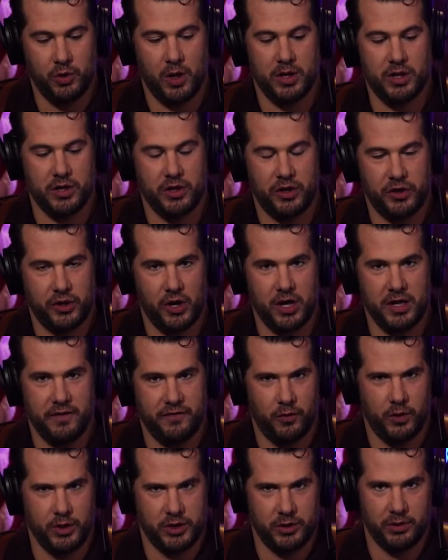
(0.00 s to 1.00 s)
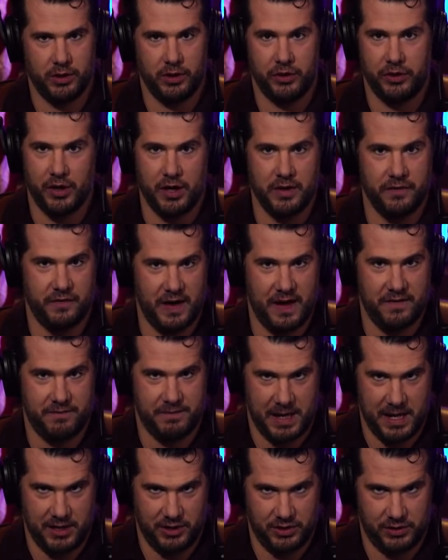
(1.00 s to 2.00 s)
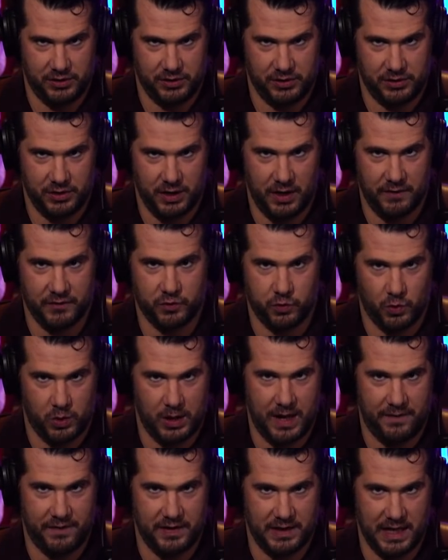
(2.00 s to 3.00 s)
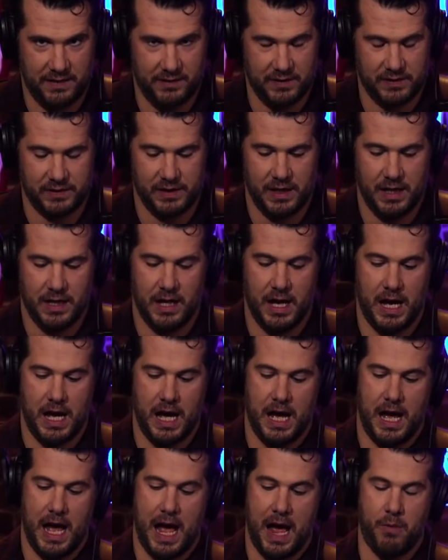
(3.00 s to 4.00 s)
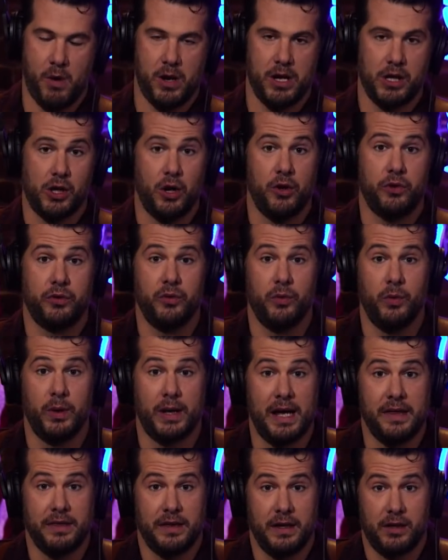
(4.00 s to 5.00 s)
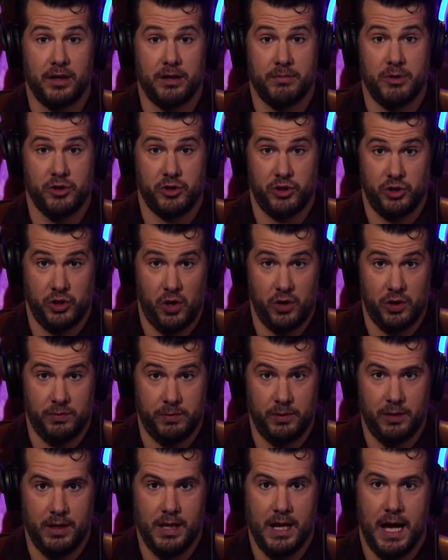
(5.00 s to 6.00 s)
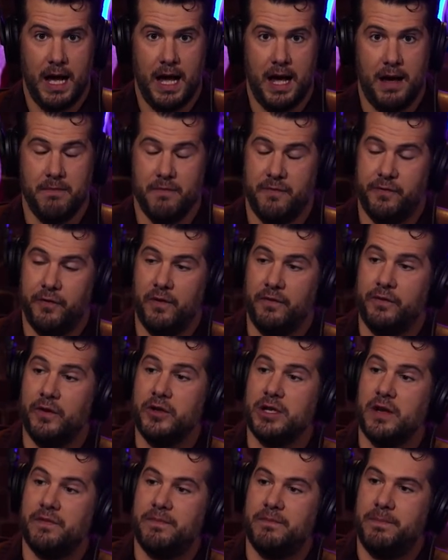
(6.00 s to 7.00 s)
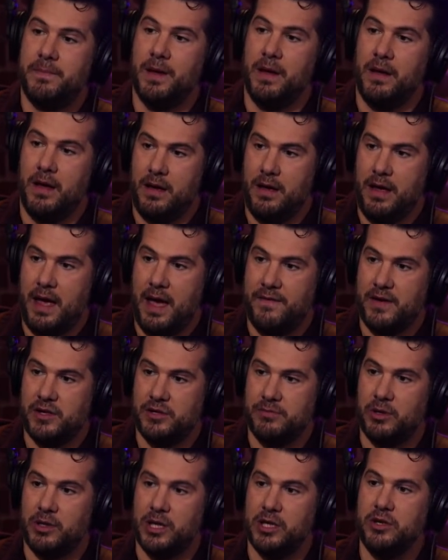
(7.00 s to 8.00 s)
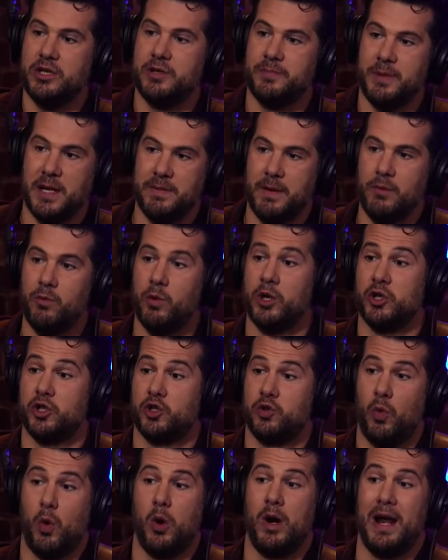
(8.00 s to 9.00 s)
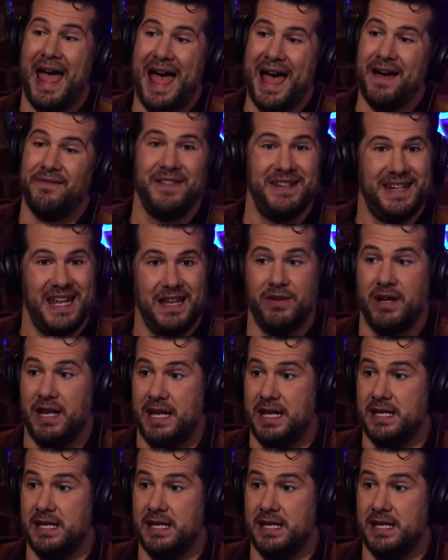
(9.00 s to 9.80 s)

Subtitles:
234, 235 pages of sworn affidavits. I want to go through what I think are the most notable. First off, Half Asian Bill, can you explain to people what a sworn affidavit